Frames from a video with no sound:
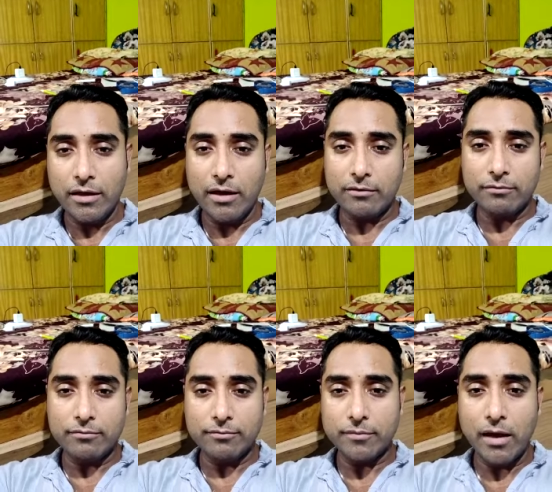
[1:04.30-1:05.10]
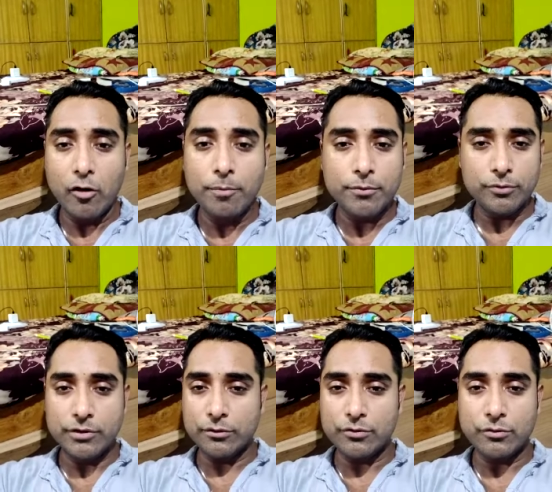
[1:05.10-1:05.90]
And I hope to
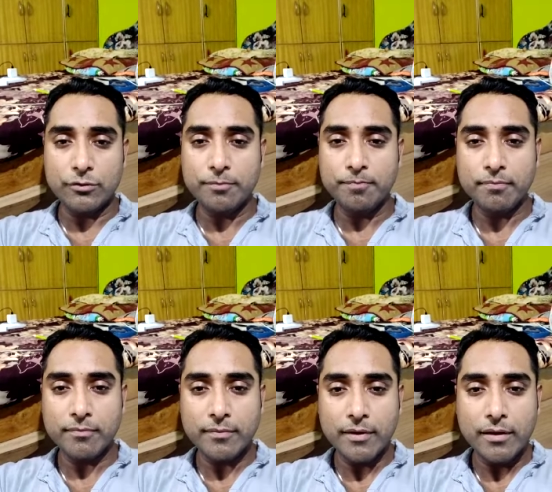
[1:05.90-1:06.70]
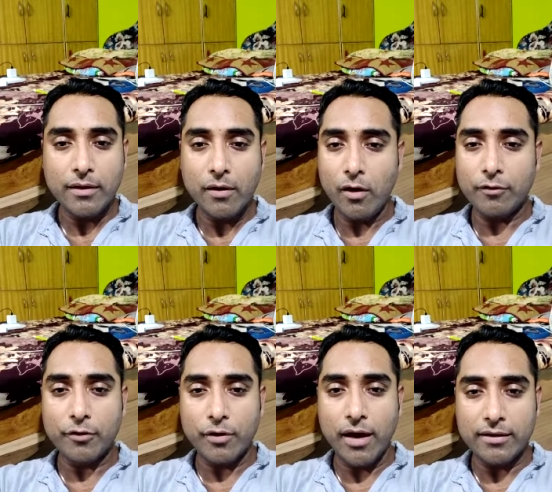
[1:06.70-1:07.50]
see you soon. All
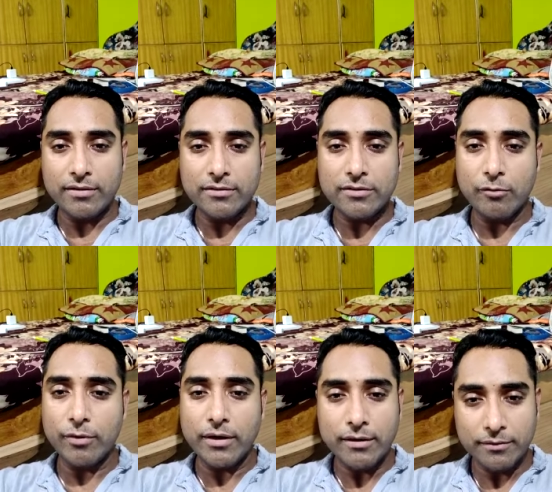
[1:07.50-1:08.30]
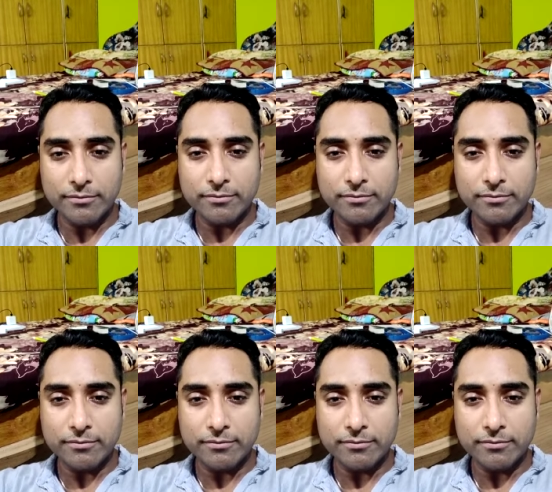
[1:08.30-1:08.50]
of you guys somewhere.